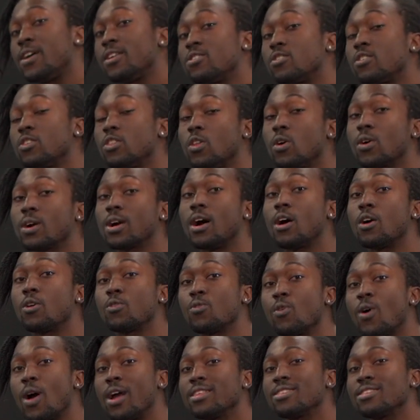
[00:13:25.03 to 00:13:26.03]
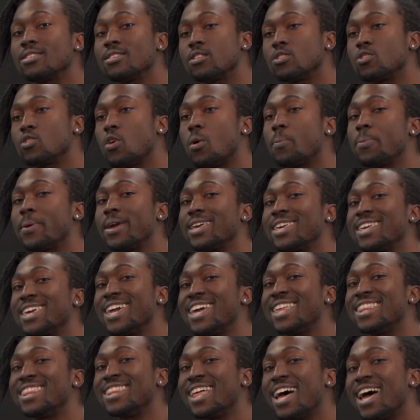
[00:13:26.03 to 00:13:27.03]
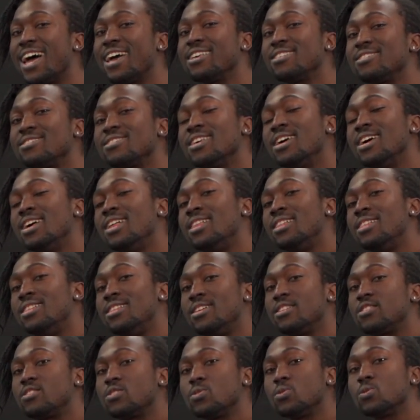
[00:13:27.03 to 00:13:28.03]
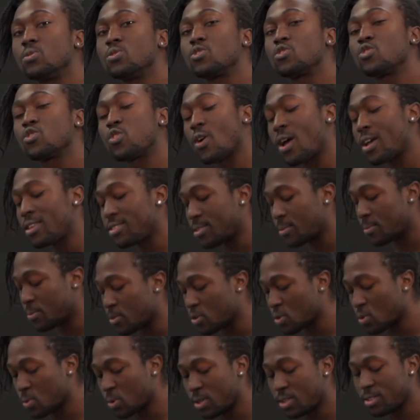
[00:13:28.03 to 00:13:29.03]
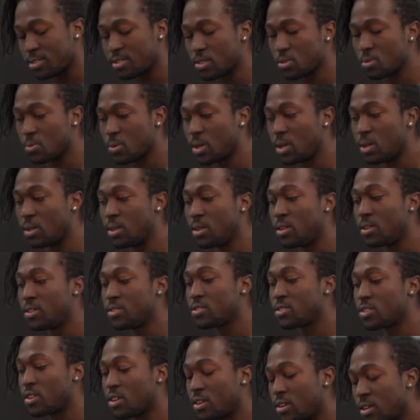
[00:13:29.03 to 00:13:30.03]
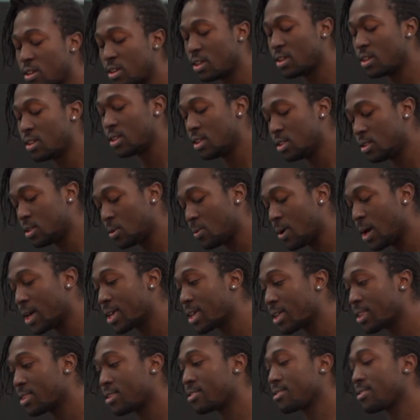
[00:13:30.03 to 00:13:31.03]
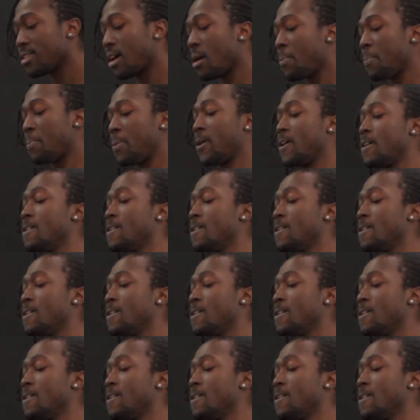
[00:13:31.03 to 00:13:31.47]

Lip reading: to lock out right at the top and get a nice little tricep squeeze as well. So when I get this up,